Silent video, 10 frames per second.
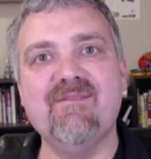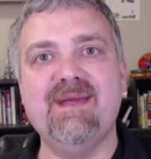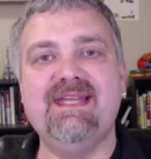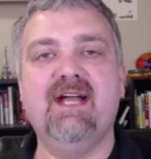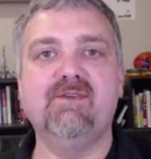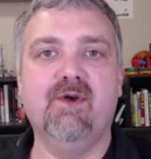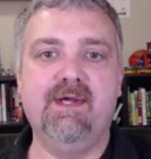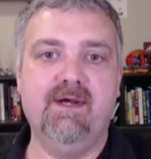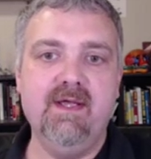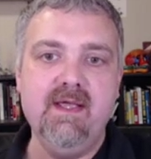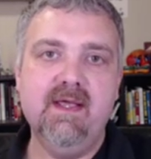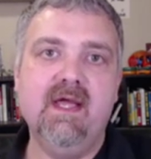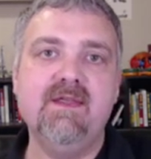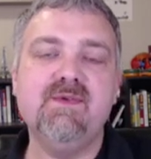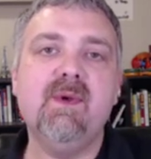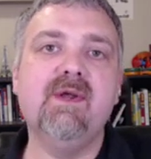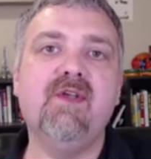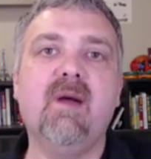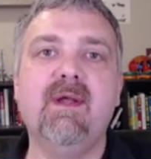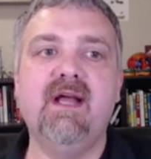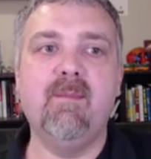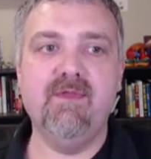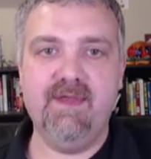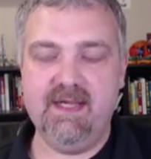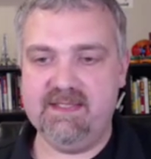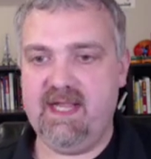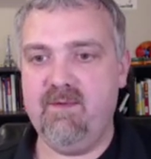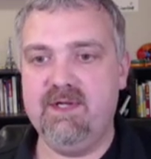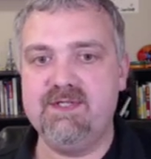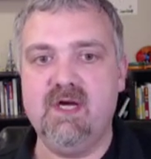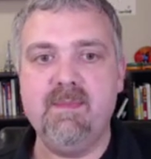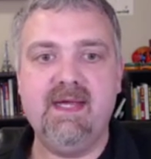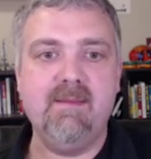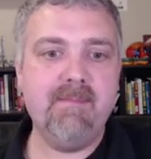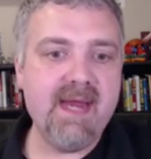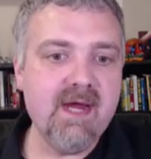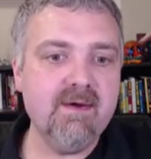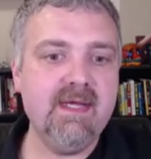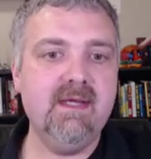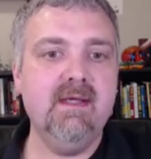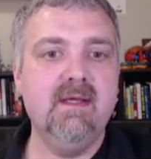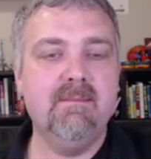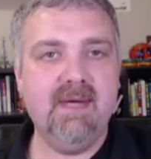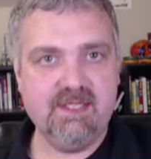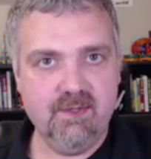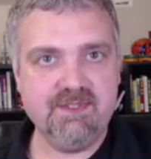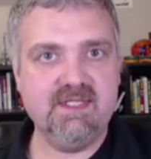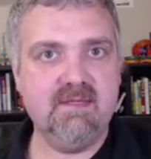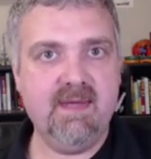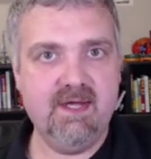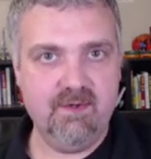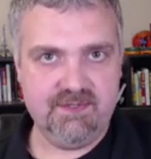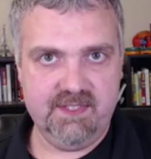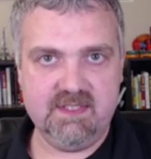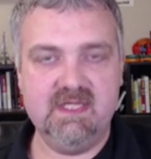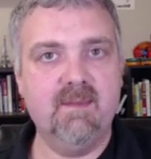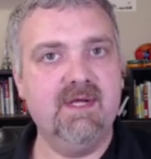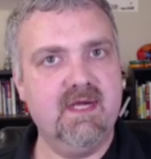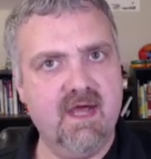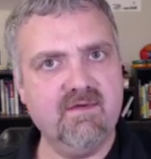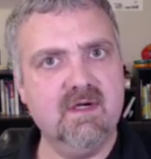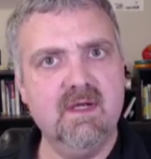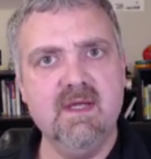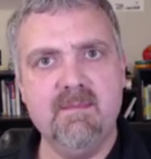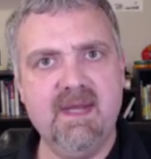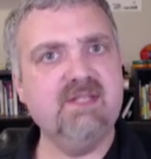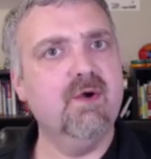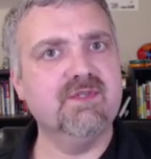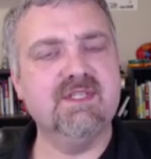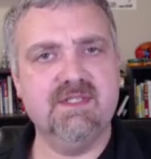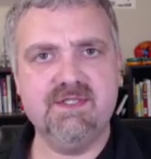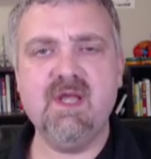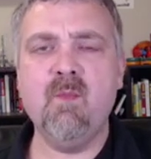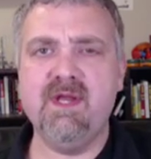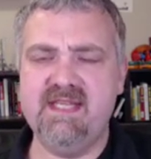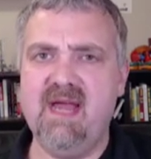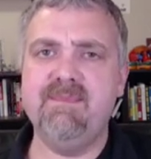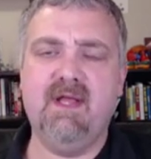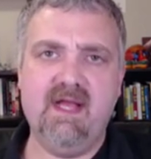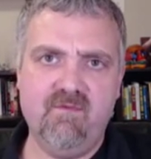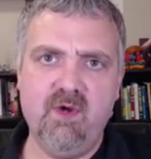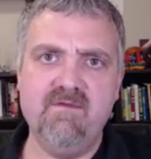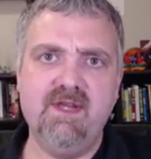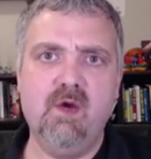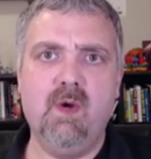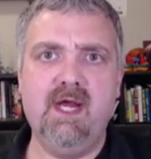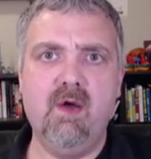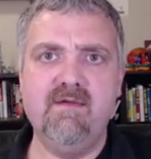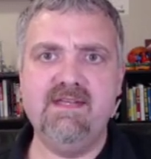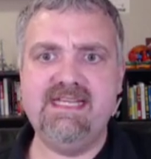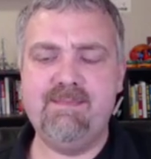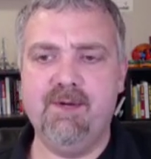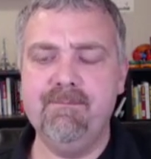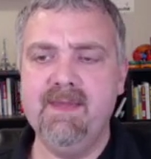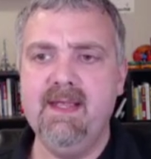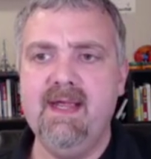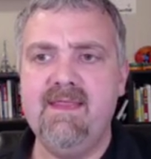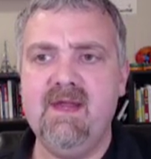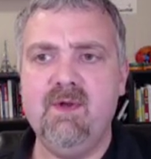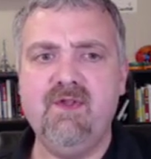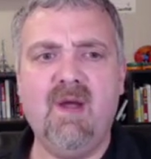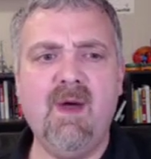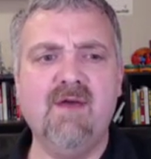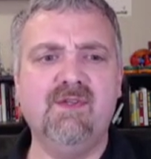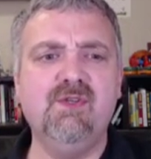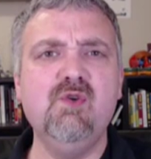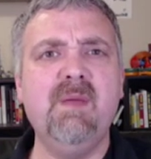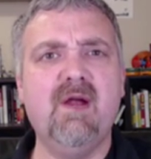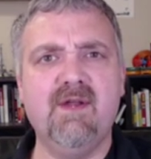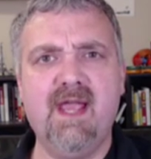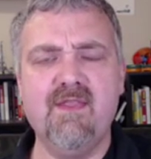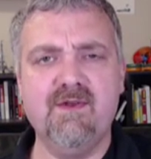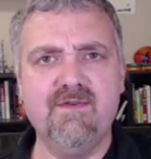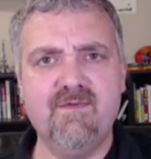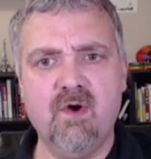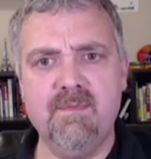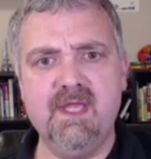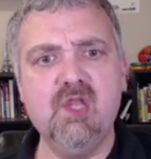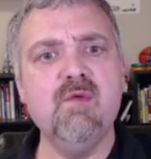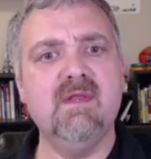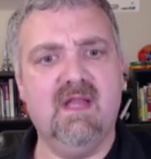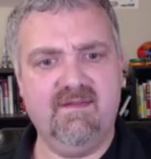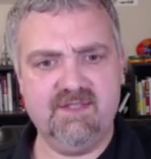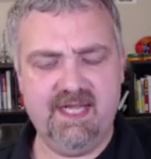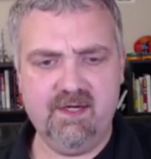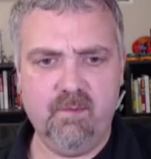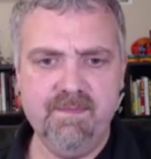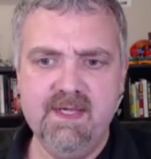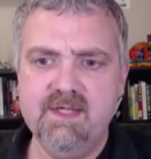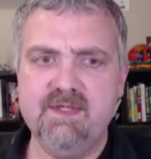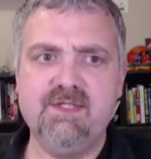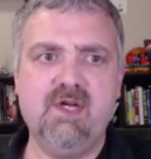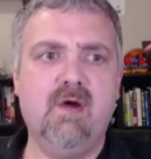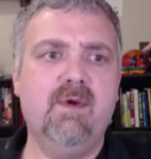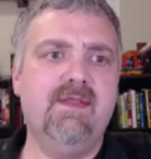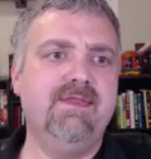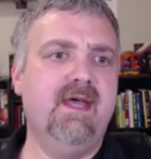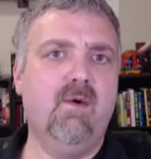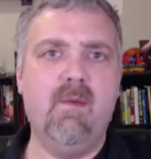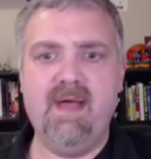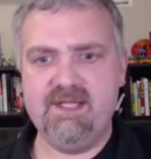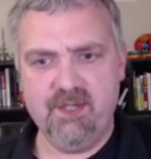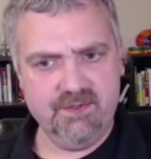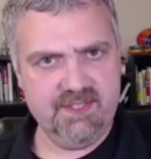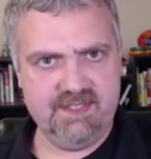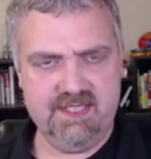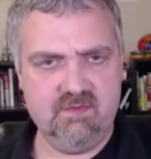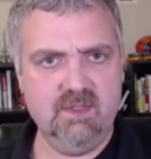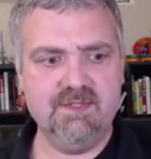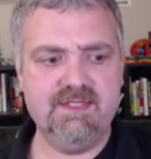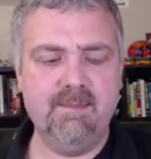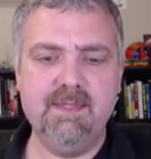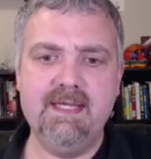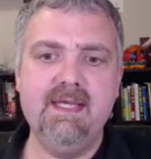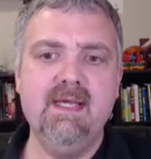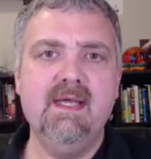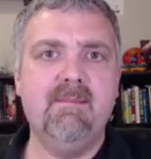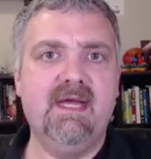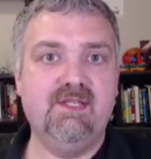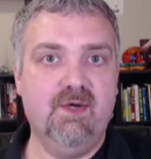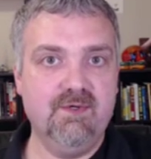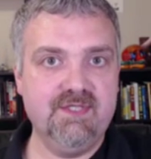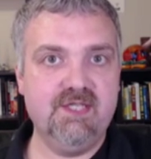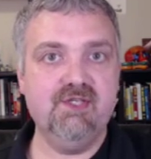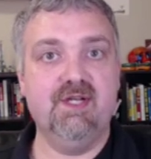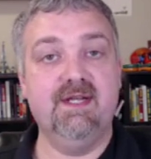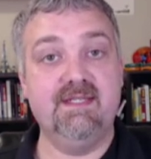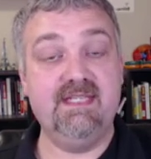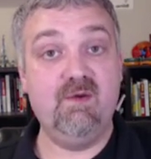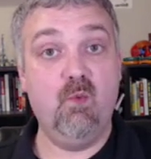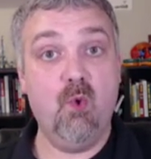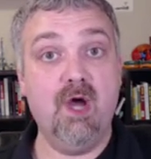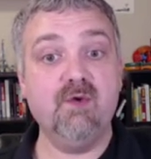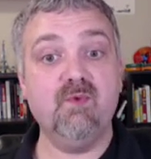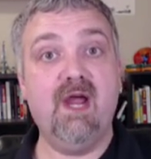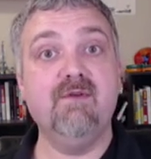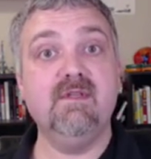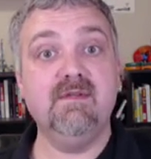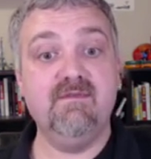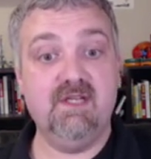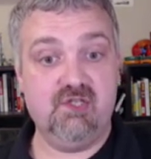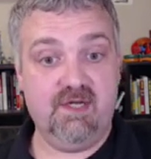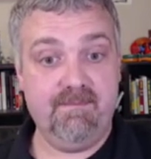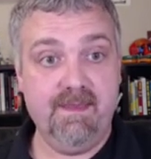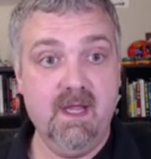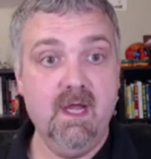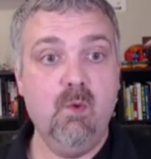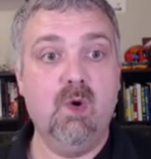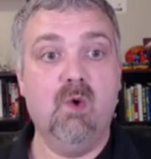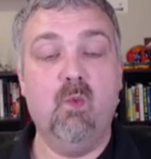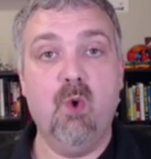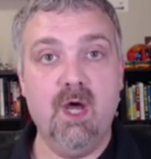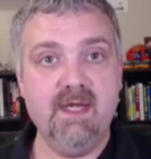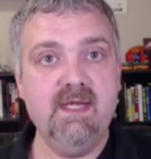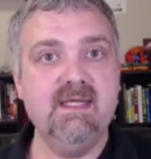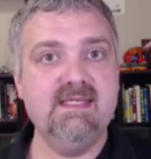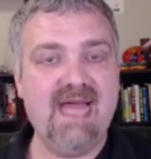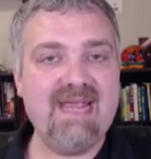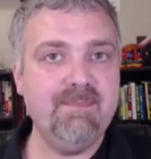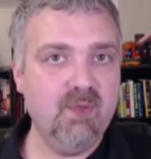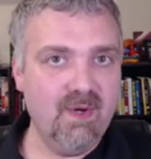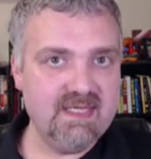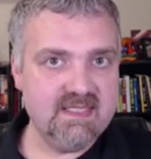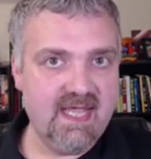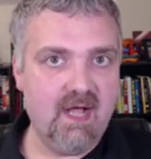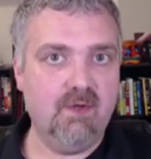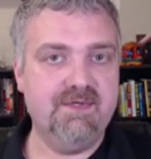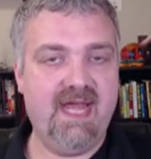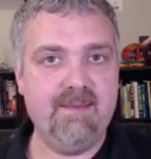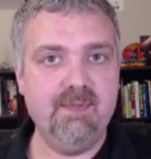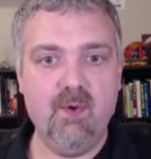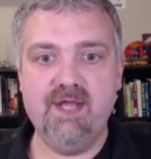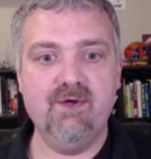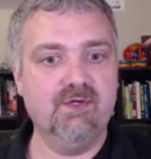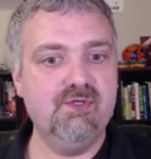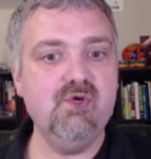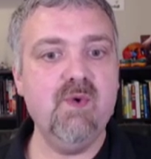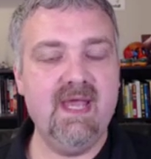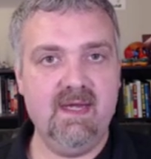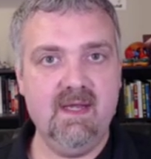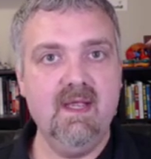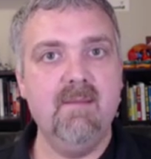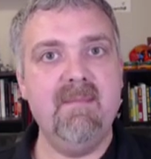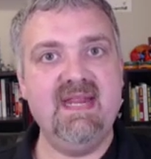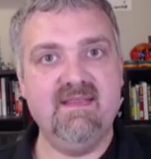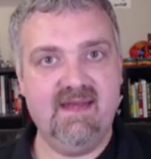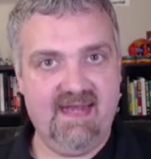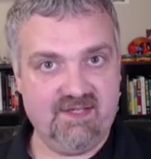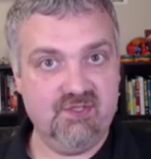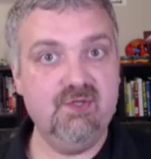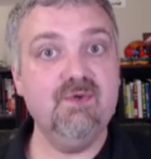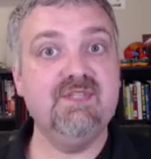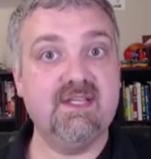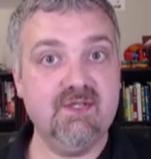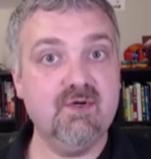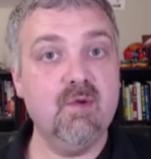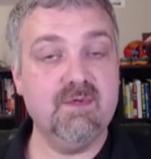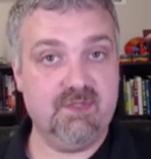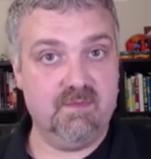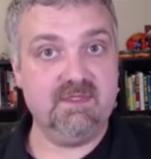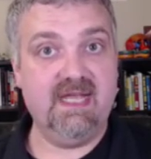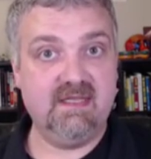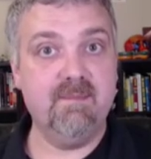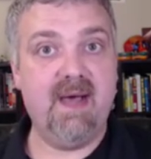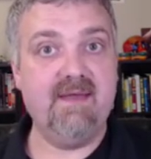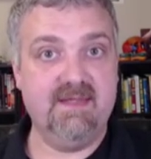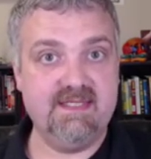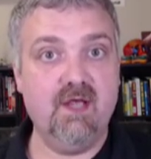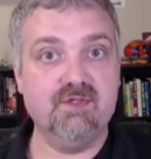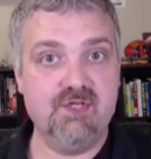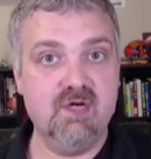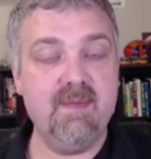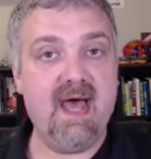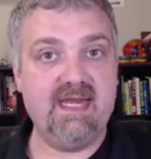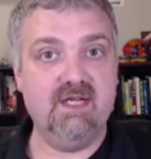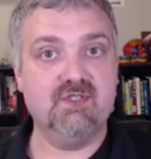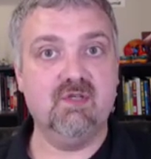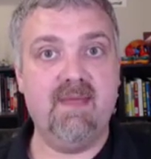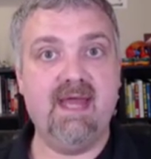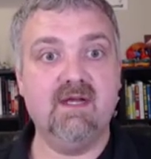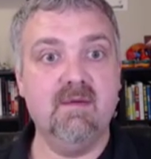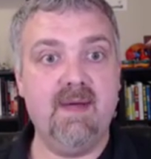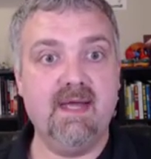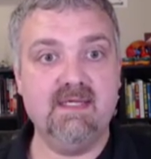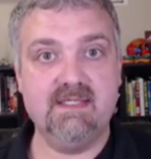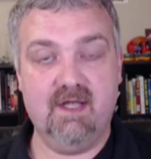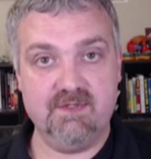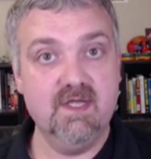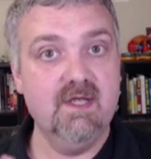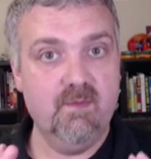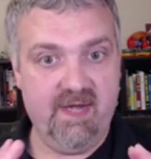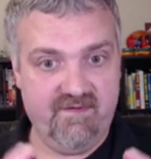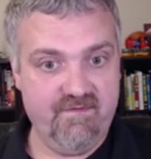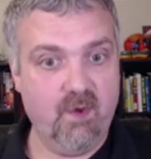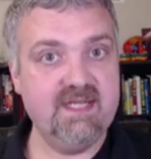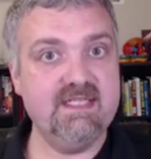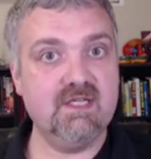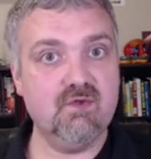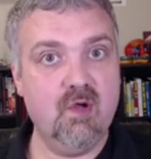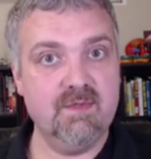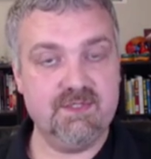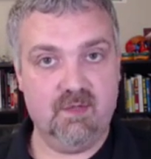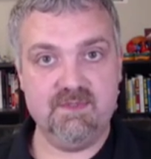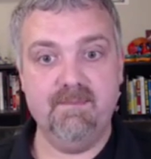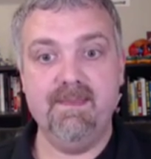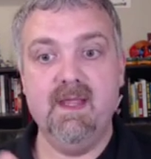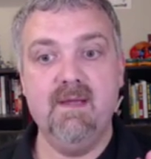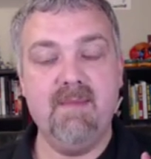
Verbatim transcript: Hey everybody, Dr. O here. This we're going to talk about a couple things. I want to start by comparing mitosis and meiosis, and then I'm going to cover mitosis in somewhat depth. I'll have one video where I go even deeper. And then I want to talk about how the two pair together to form the human life cycle. So let's start with uh, what mitosis is. Real simply, mitosis, you're going to see one round of division where one diploid cell, diploid or 2N, meaning that it has two sets of chromosomes, like the, the cells in your body, your somatic or body cells. We have 46 chromosomes.